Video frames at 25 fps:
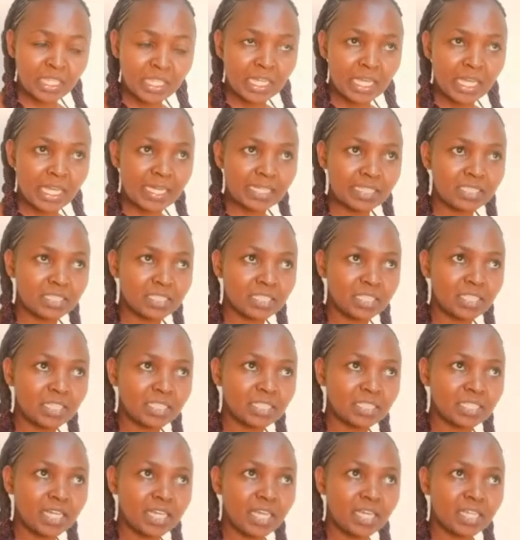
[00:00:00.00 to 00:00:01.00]
I checked
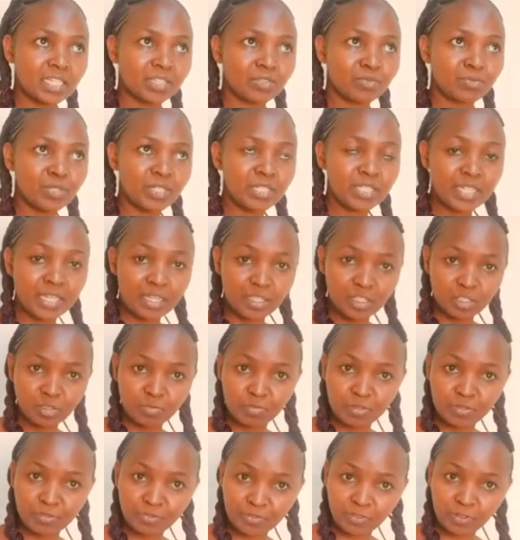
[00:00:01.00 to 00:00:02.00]
like three days
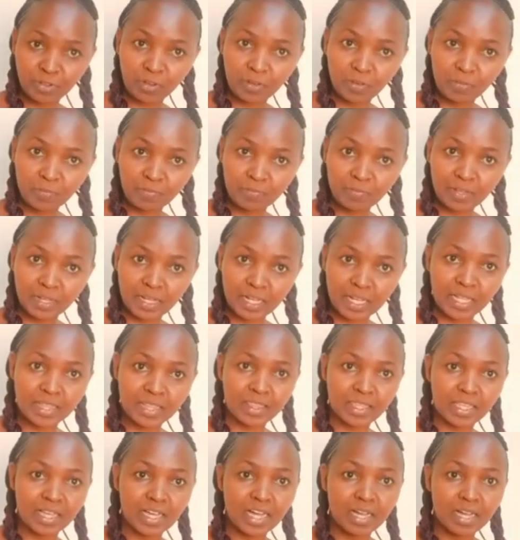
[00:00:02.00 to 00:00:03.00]
before and
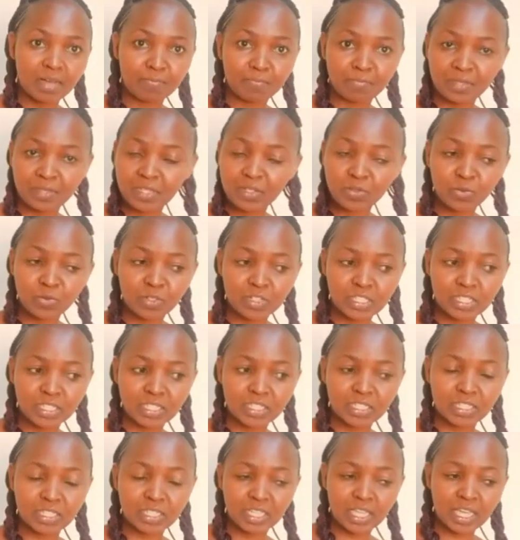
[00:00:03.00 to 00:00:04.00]
the pin
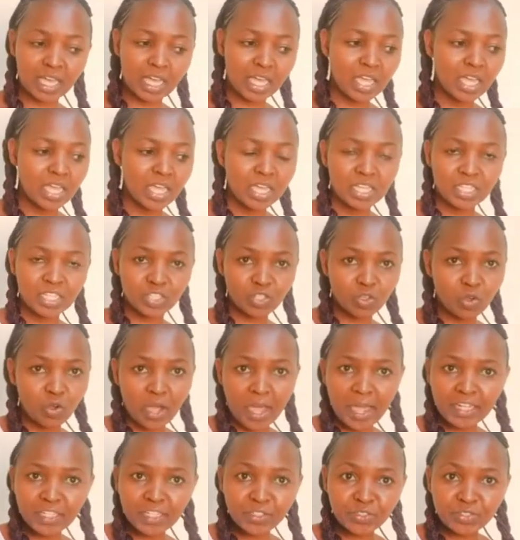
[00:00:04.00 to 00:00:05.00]
wasn't there. So
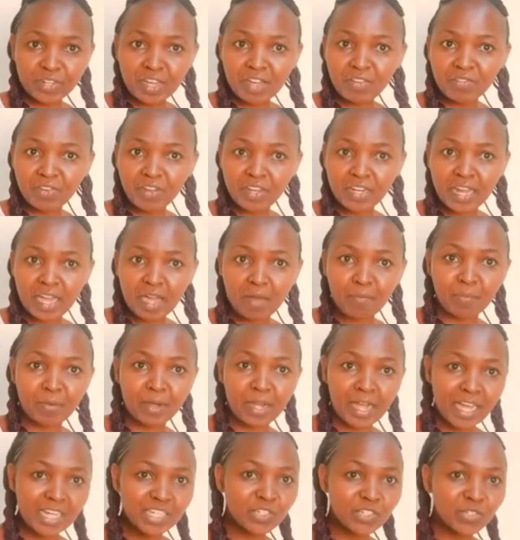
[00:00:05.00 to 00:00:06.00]
I traveled up
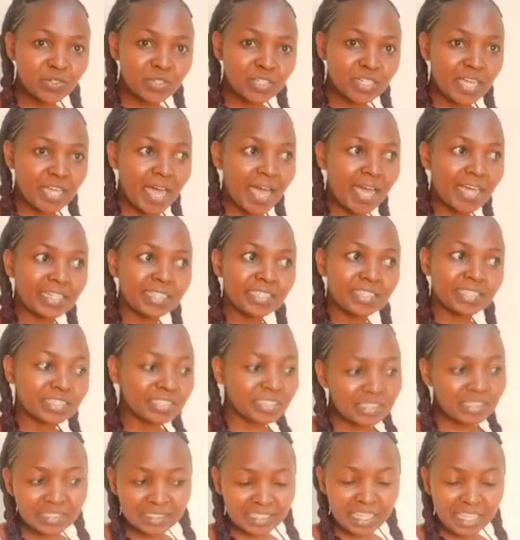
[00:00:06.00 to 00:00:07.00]
country and
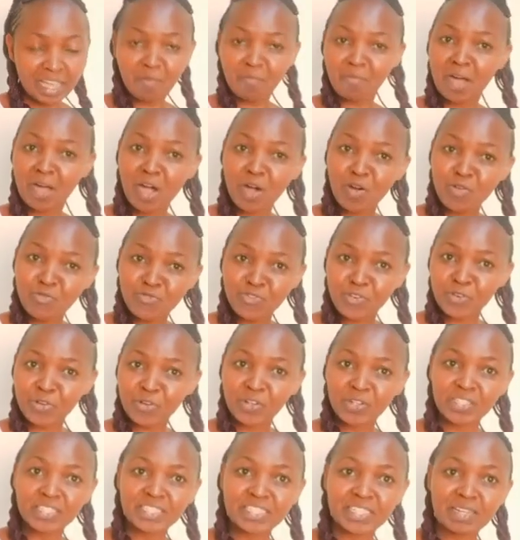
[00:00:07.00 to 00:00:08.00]
somehow
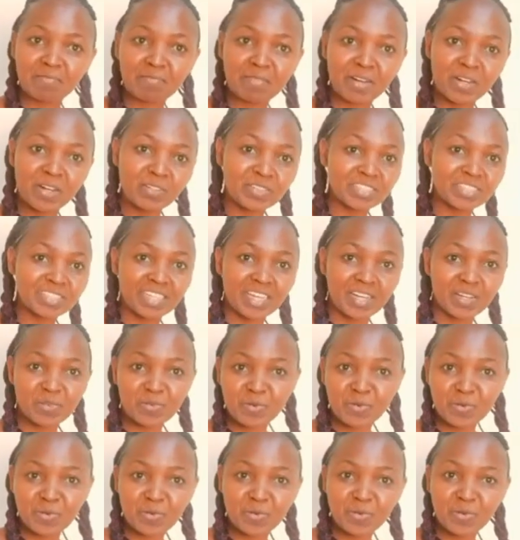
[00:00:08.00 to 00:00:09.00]
forgot about the
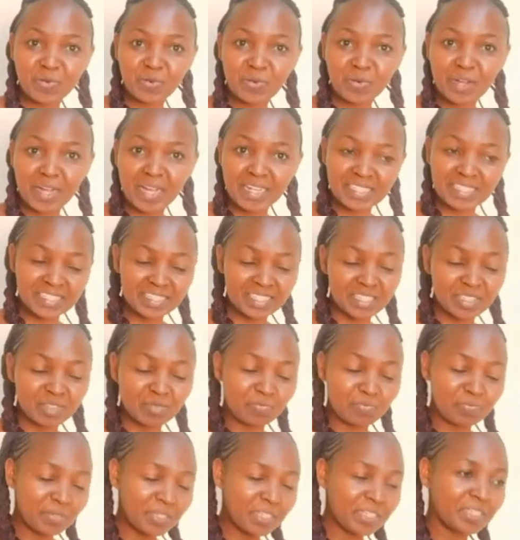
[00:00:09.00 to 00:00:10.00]
Google AdSense
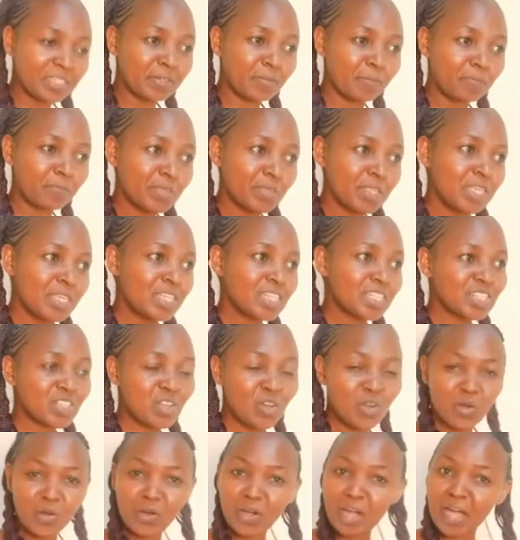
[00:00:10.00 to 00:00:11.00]
pin. So
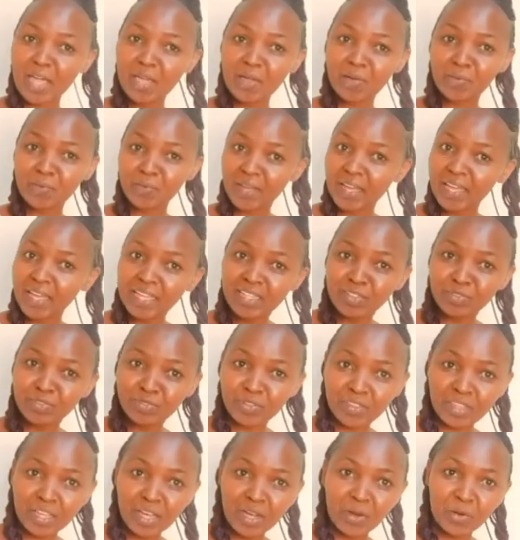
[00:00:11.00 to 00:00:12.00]
I went for
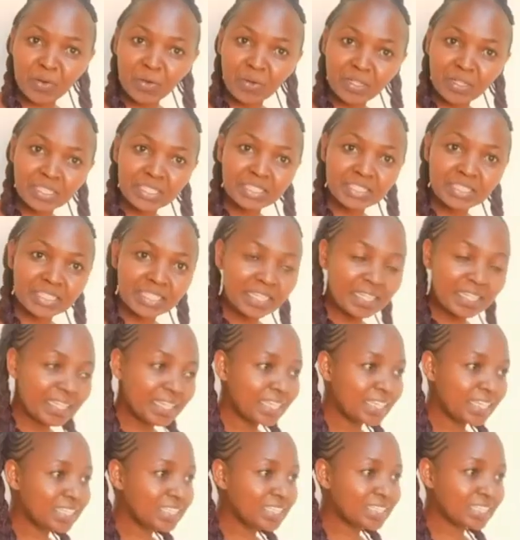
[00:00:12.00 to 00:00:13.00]
the
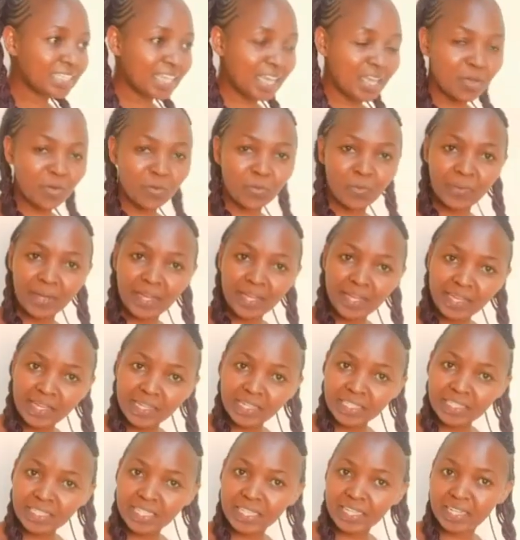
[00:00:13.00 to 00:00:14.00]
holidays. I
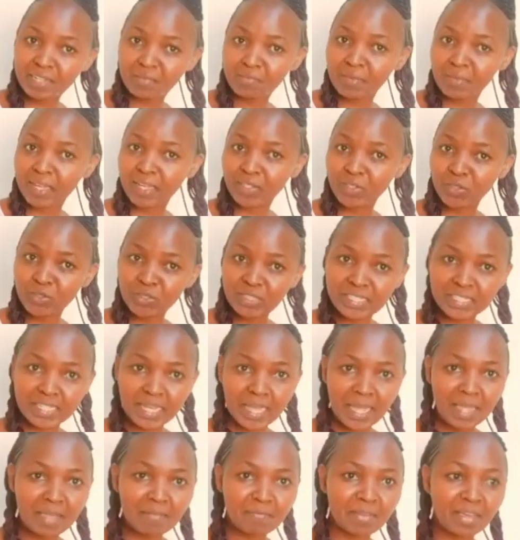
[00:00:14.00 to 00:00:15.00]
went, had my good
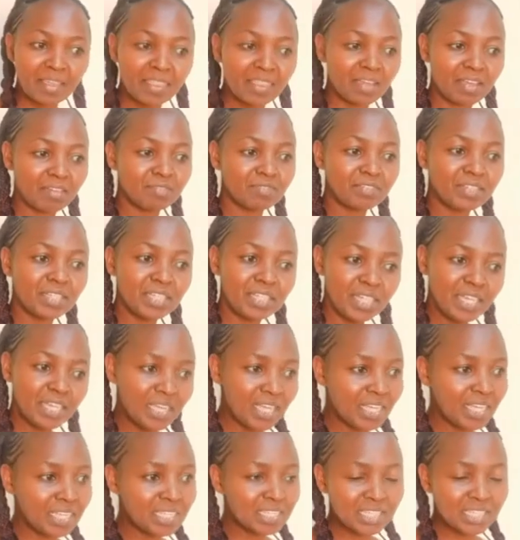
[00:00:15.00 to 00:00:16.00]
time at the
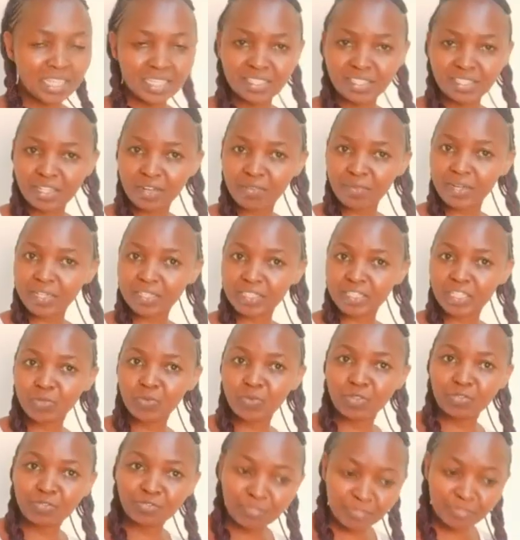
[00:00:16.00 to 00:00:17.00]
village. I interacted
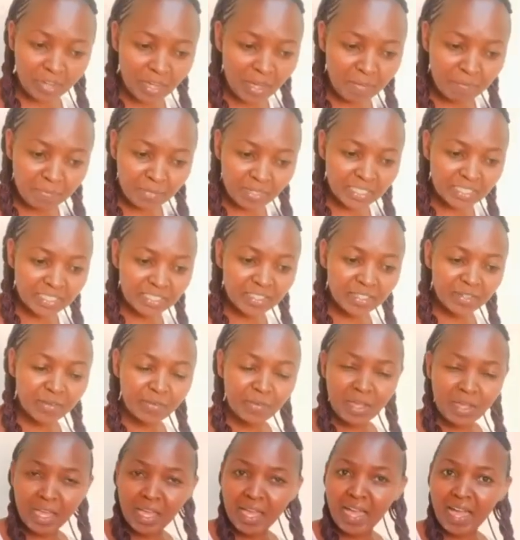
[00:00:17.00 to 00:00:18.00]
with family.
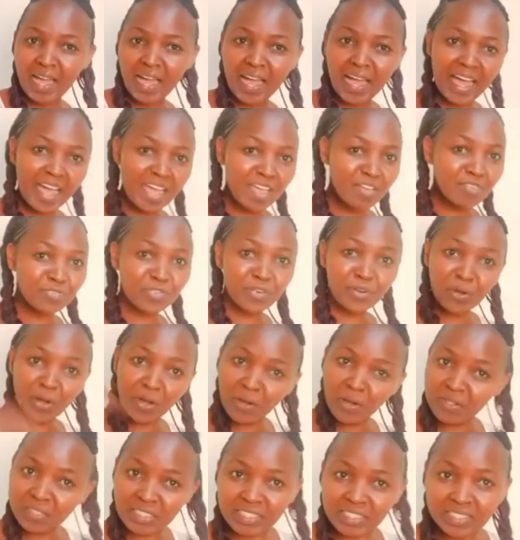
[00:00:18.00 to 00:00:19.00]
I
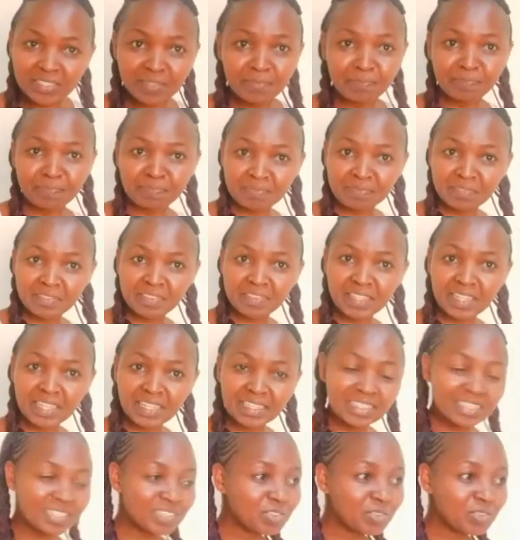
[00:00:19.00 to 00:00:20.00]
forgot that
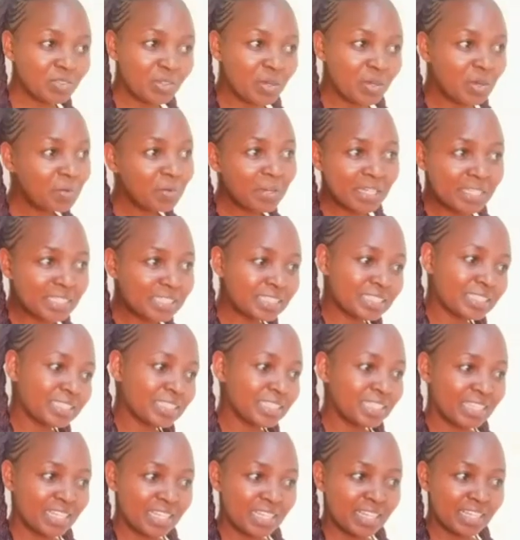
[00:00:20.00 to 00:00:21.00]
you know what?
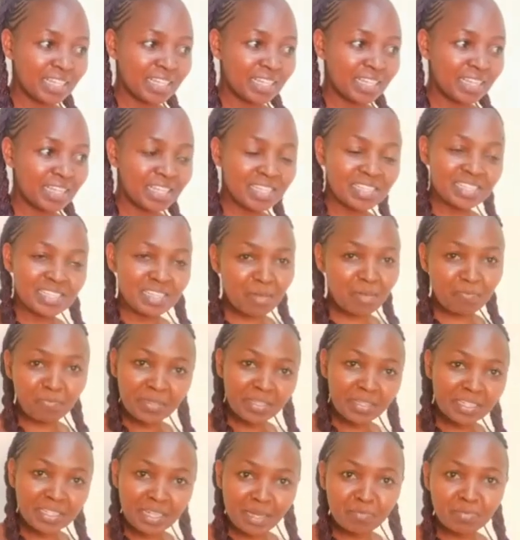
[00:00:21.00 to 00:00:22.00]
There's a
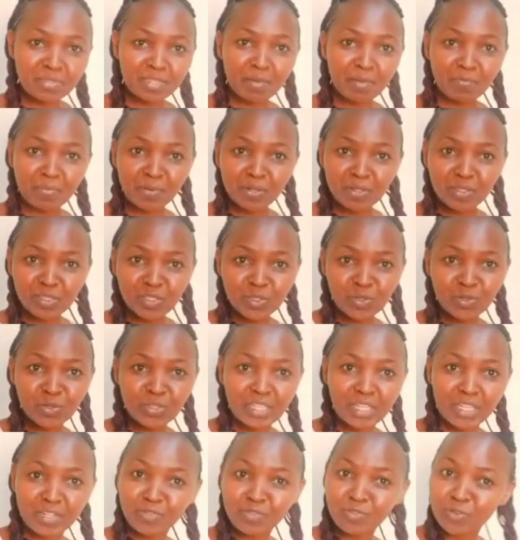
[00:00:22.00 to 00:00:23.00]
pin I'm supposed to
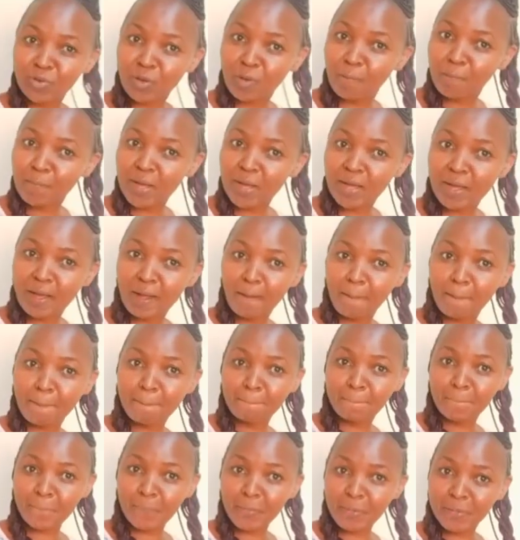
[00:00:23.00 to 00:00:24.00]
get from uh,
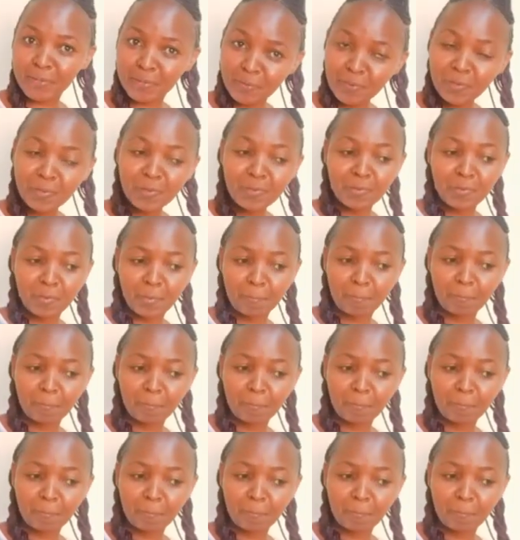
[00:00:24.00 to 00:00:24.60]
Google